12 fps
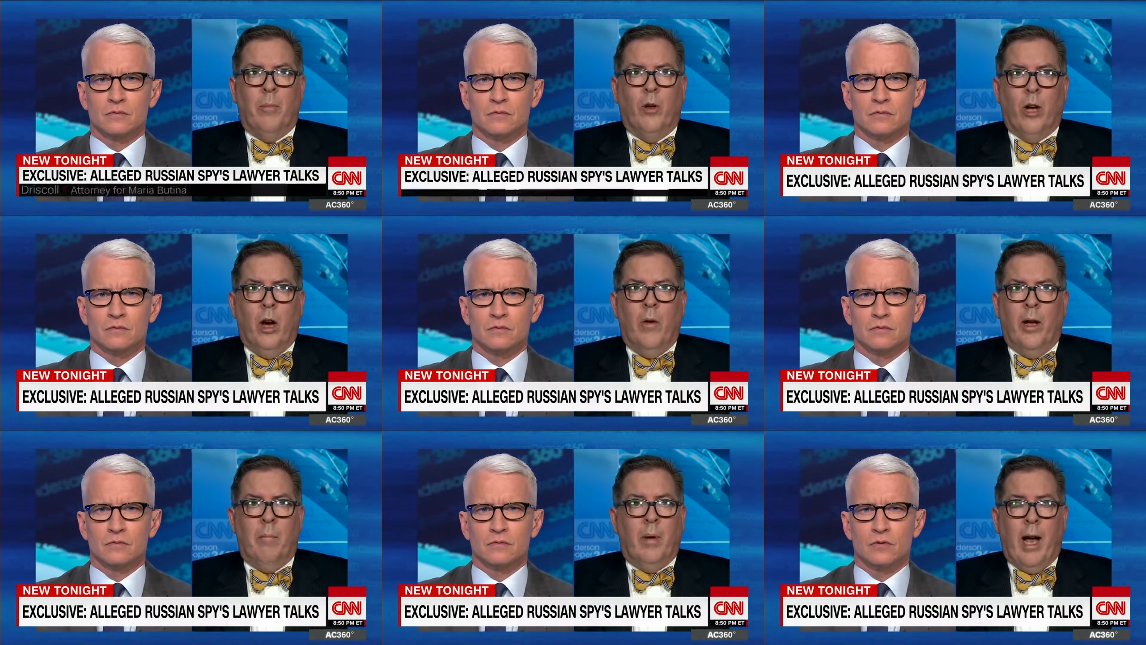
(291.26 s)
Speaker 1: go
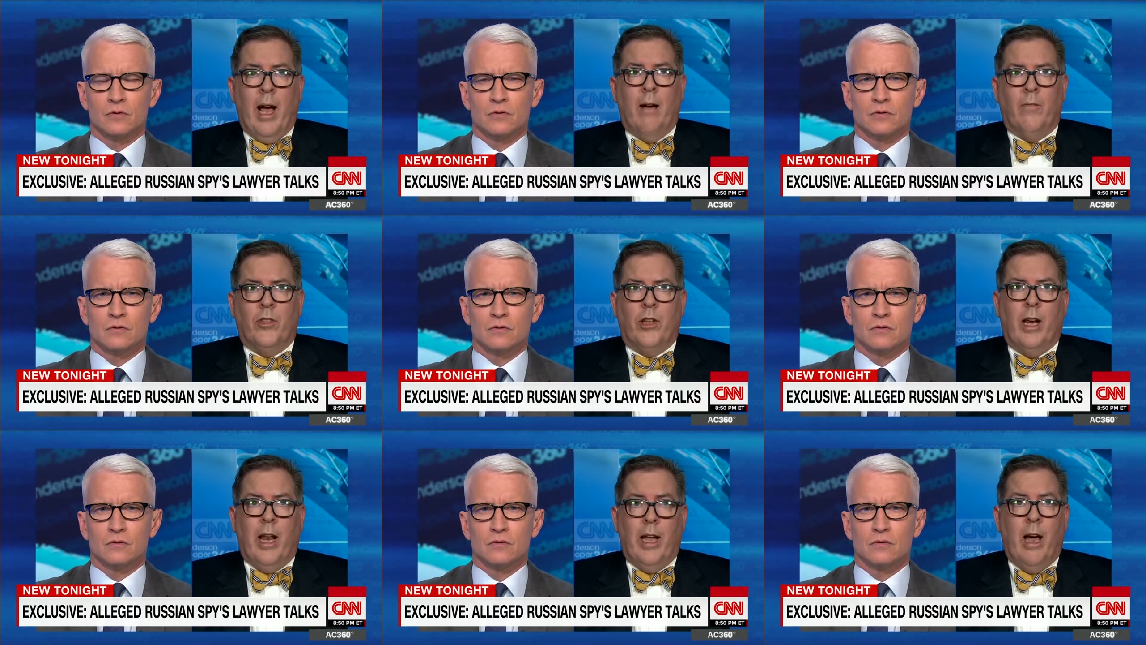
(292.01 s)
in. But I haven't seen
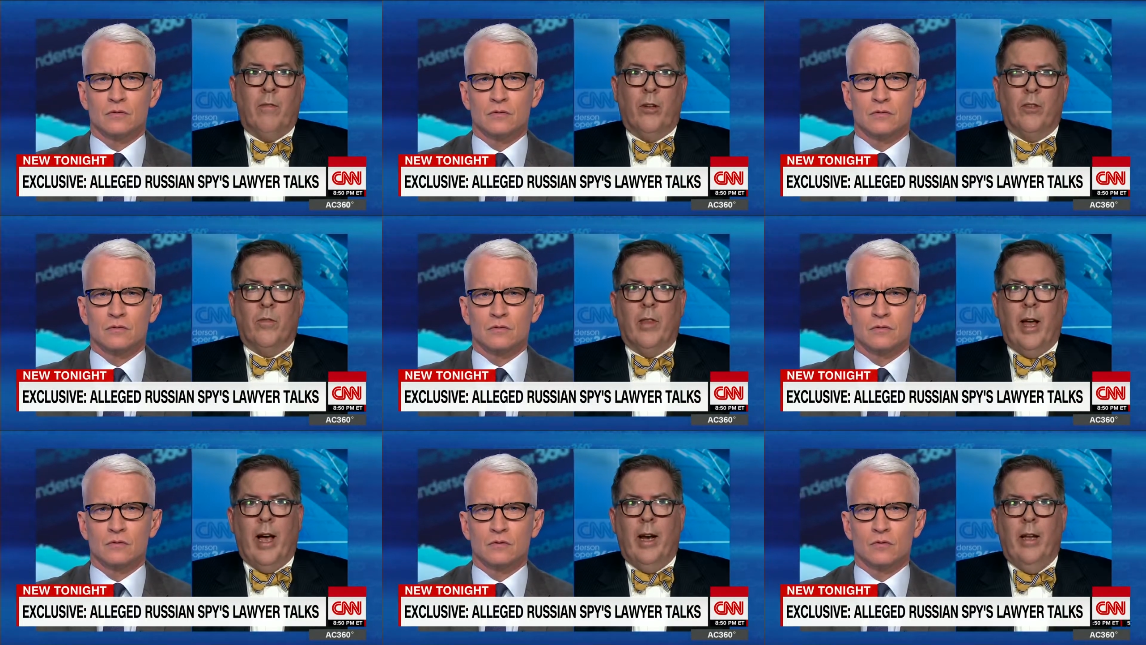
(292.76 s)
any evidence of
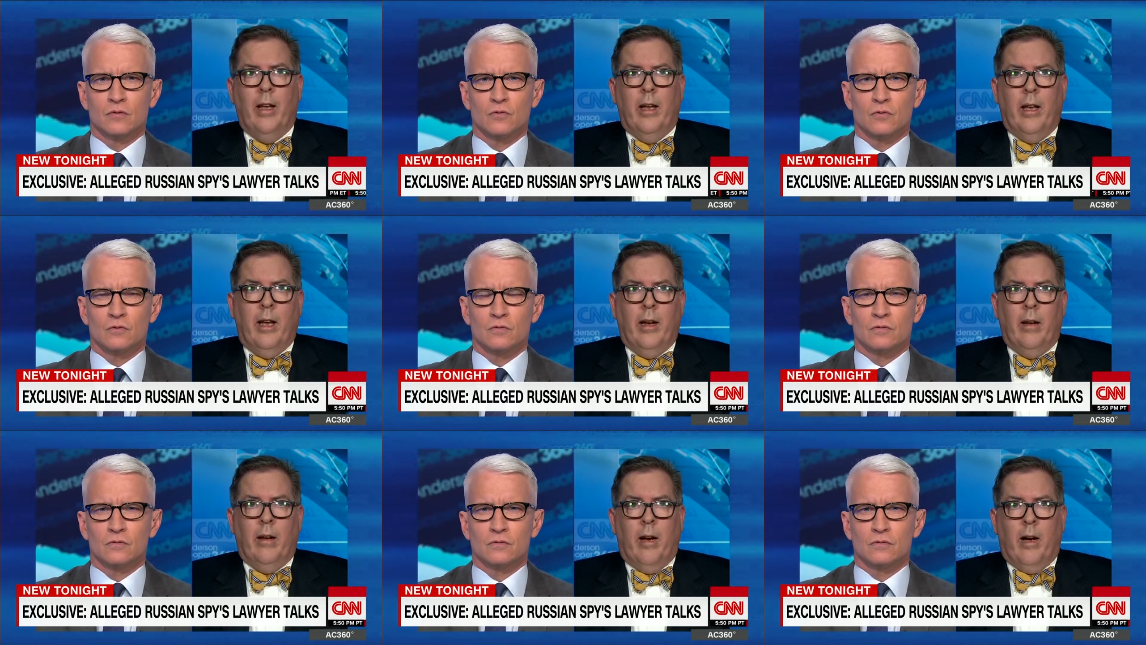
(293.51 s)
that.
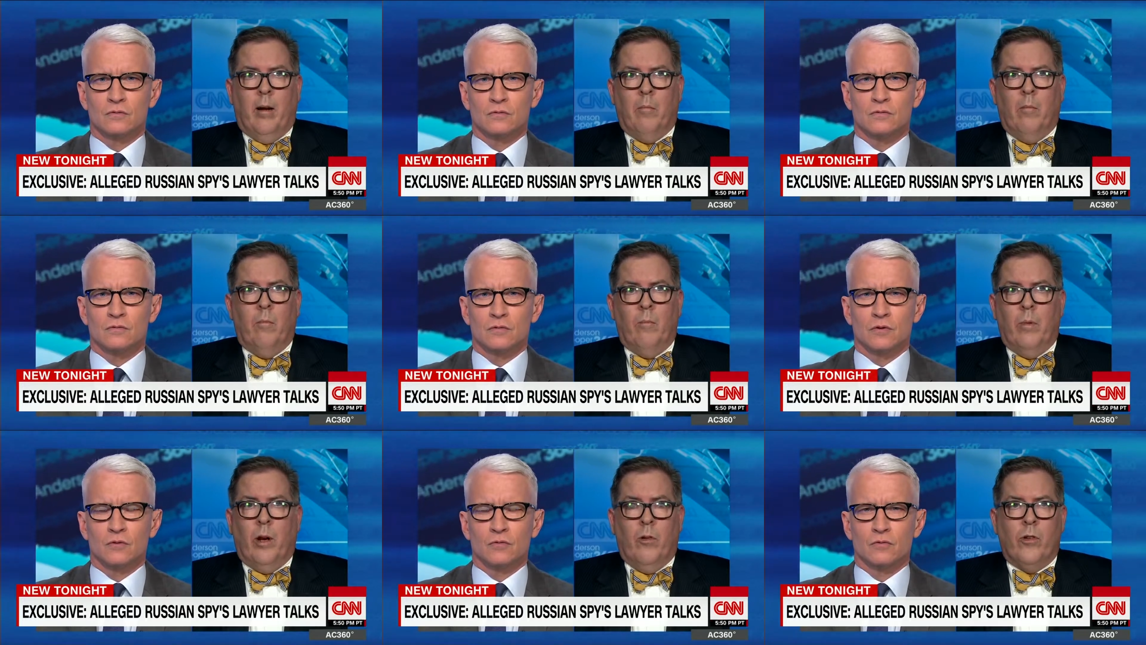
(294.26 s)
And um,
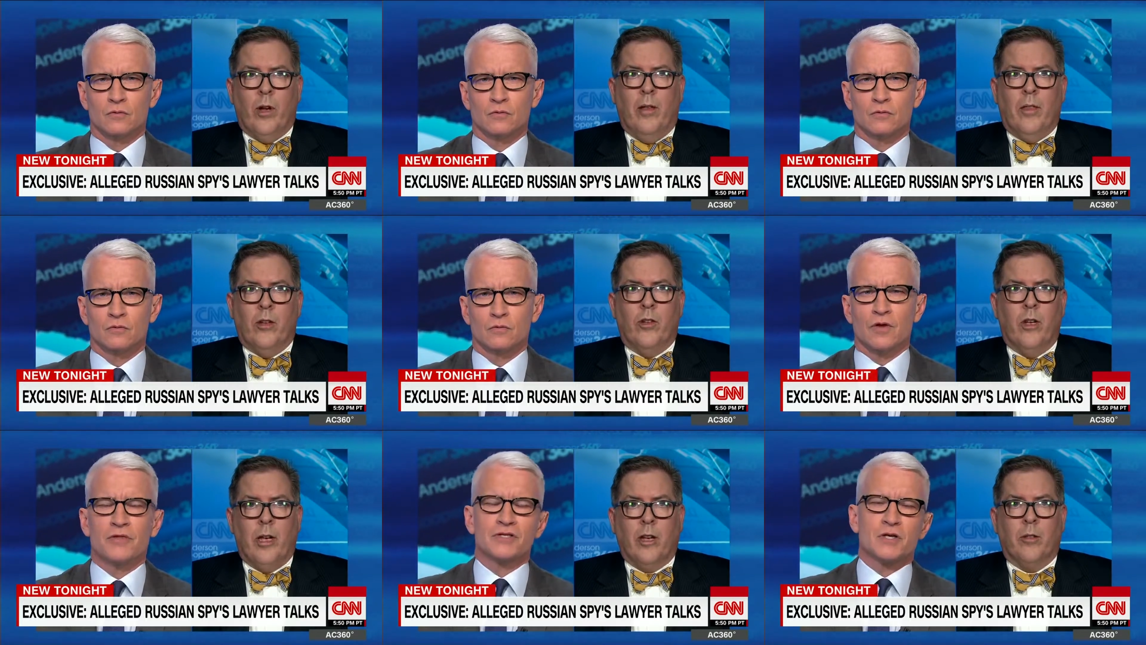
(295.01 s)
you know, I think well,
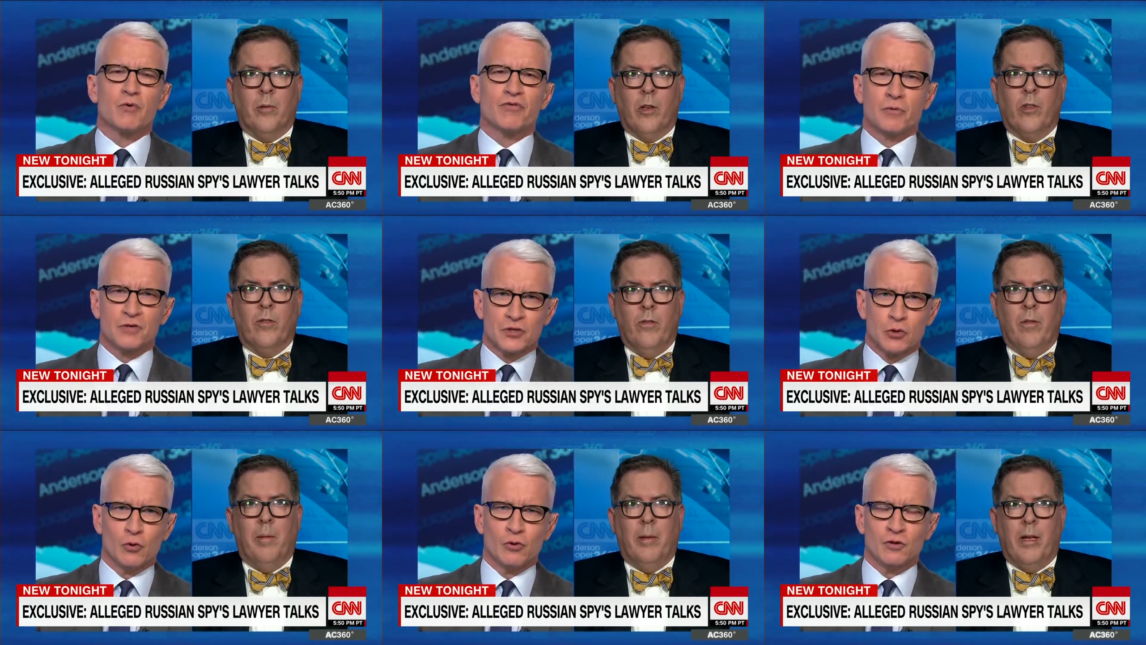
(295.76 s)
I think someone from the
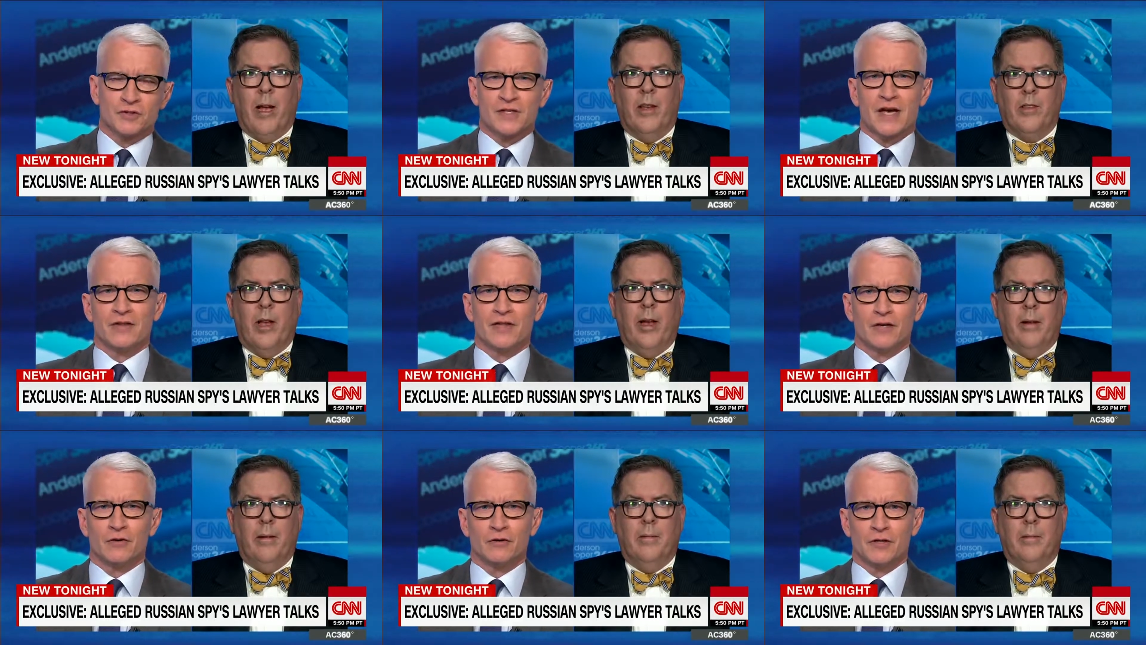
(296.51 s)
school said
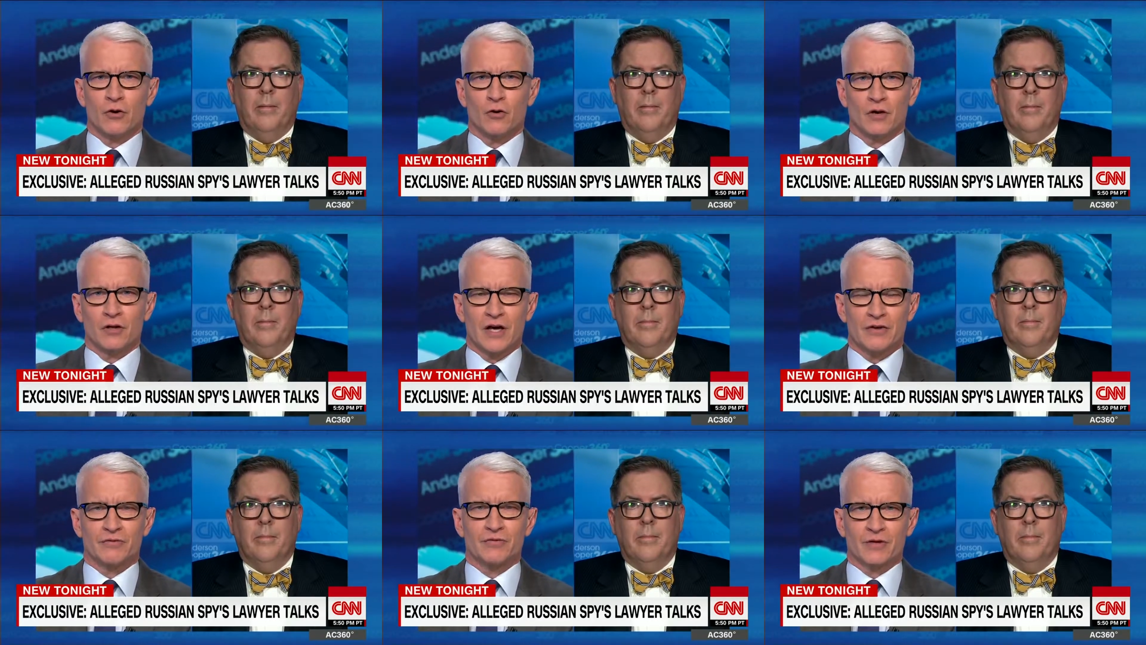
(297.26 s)
that.
Speaker 2: that. you know a lot
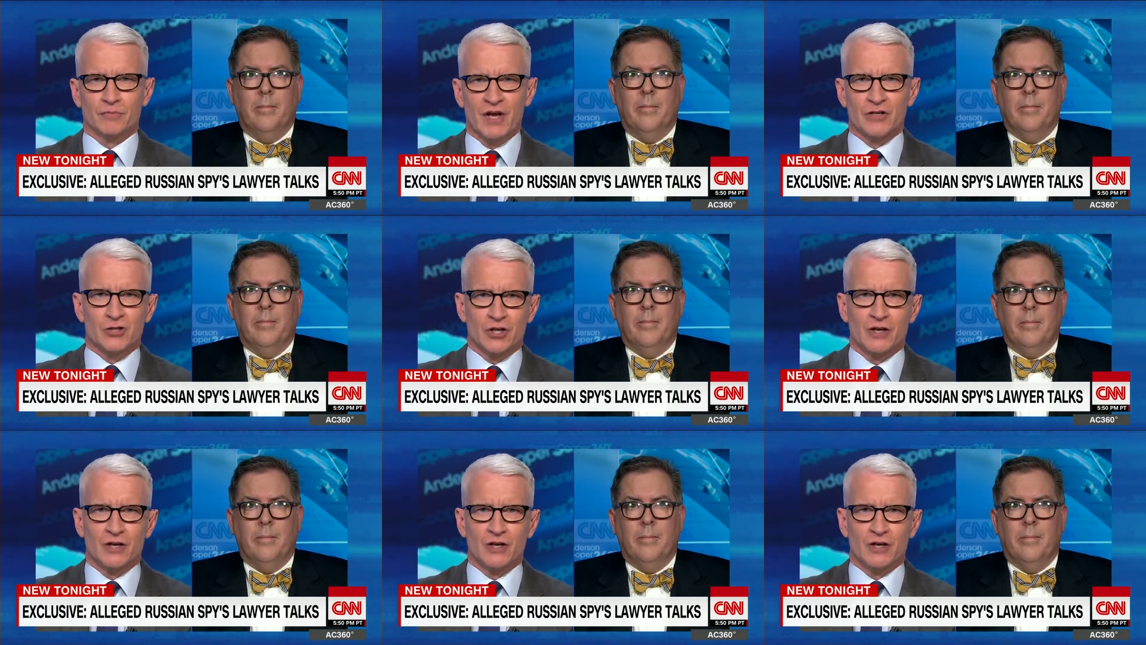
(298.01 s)
of the men she hung